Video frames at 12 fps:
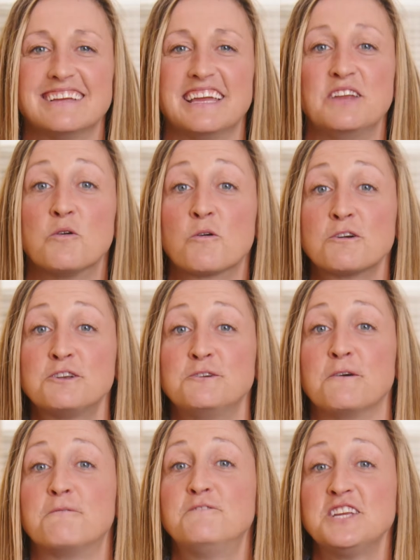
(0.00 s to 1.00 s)
In order
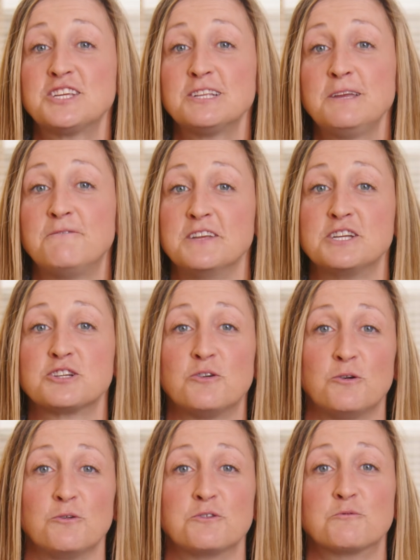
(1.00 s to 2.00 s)
to officially finish a
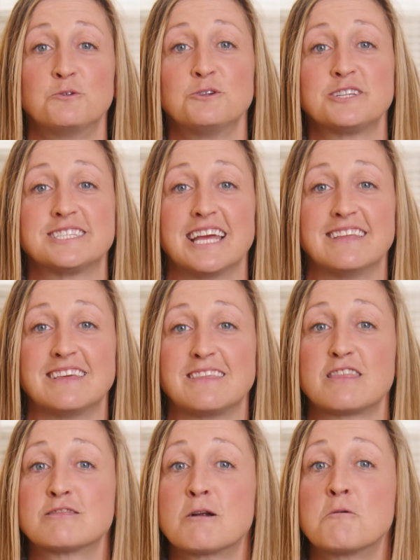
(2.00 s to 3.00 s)
hole, the rules say that
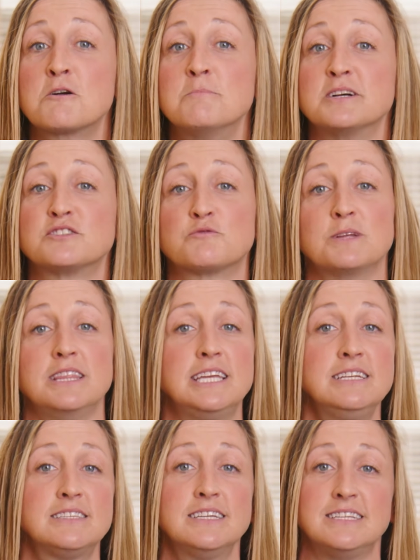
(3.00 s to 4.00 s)
the thrower must
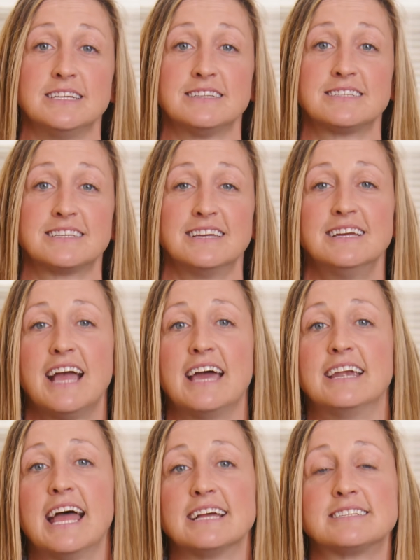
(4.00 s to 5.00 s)
release the disc
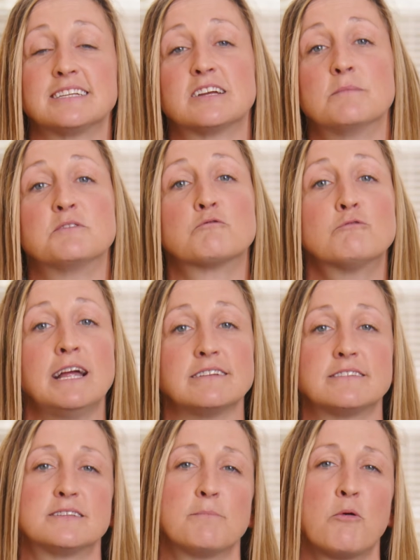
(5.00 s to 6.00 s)
and it has to come to
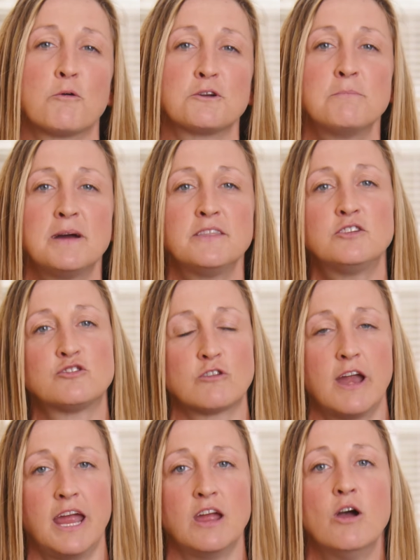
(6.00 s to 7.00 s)
rest, supported by the
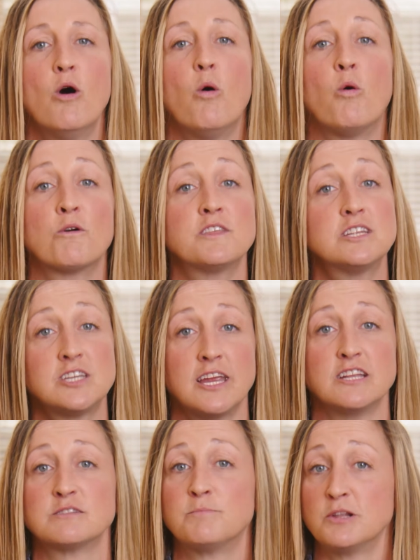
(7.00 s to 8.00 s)
tray or the
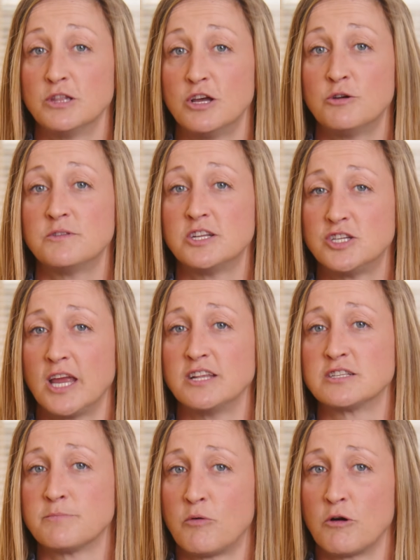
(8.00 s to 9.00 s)
chains below the
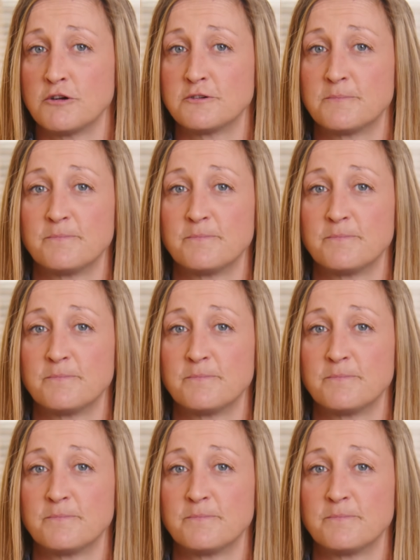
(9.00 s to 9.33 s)
chain support.